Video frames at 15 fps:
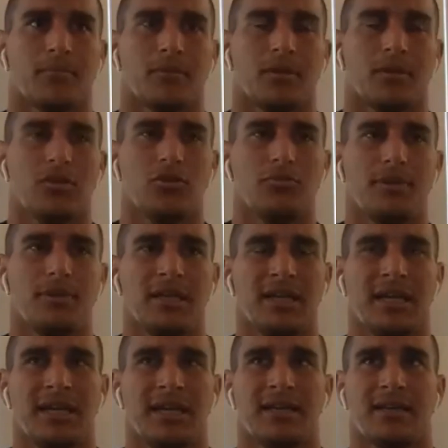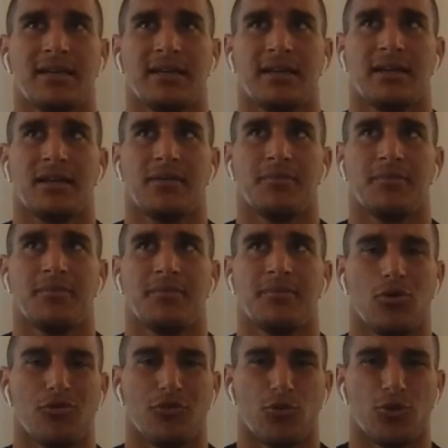You mean like
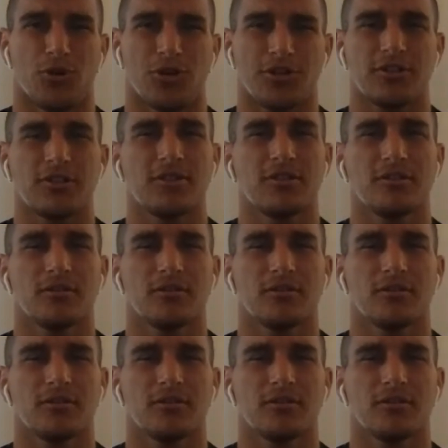being overworked?